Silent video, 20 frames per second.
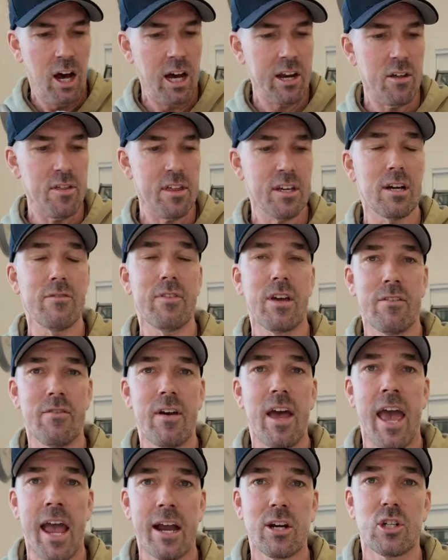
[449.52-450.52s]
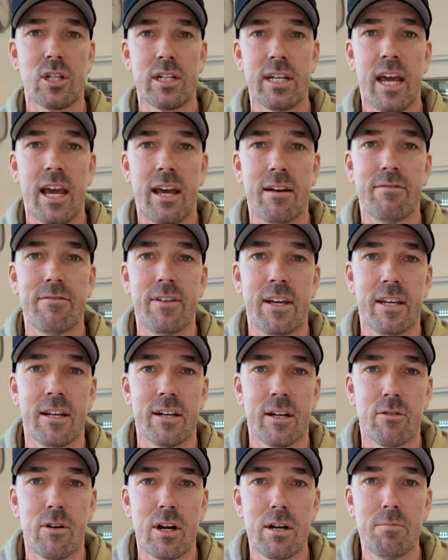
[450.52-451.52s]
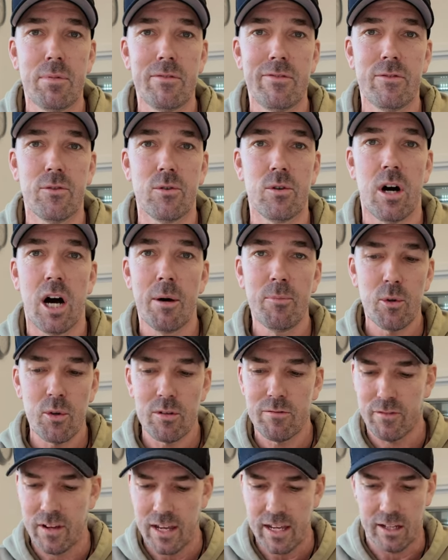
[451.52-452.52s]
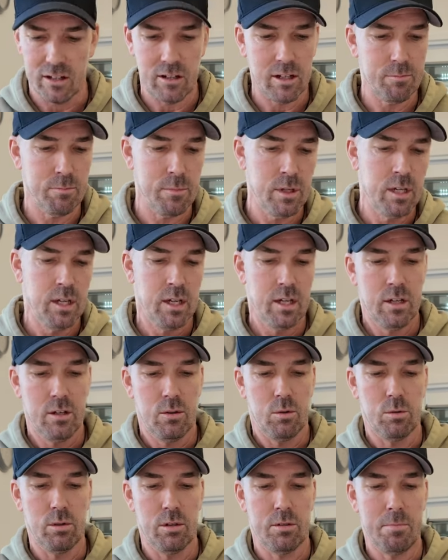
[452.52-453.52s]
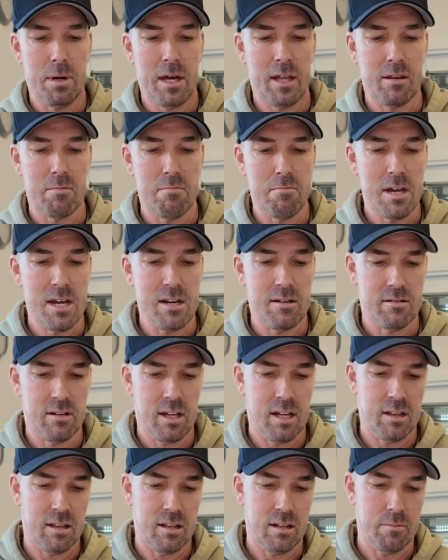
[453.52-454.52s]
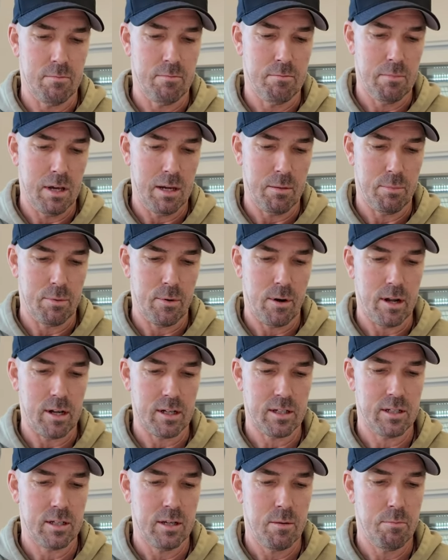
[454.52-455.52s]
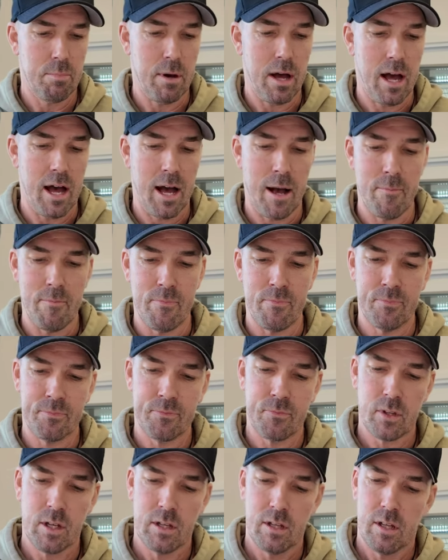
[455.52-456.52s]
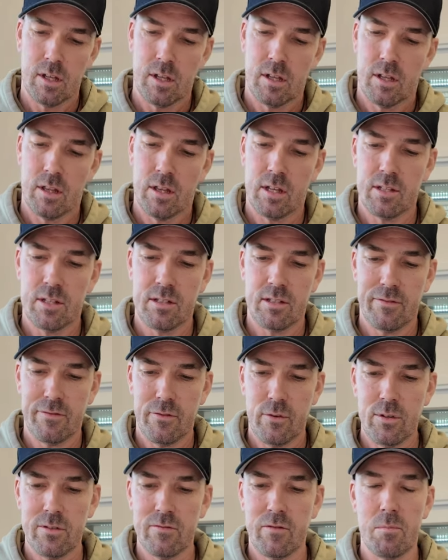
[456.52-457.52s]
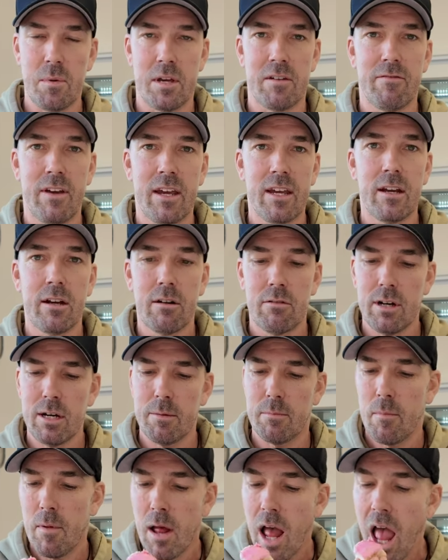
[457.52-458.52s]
I don't think I've ever actually had vegan cream before. I'm not a vegan, I'm all about the meat and the meat products, but this is a first for me, vegan cream.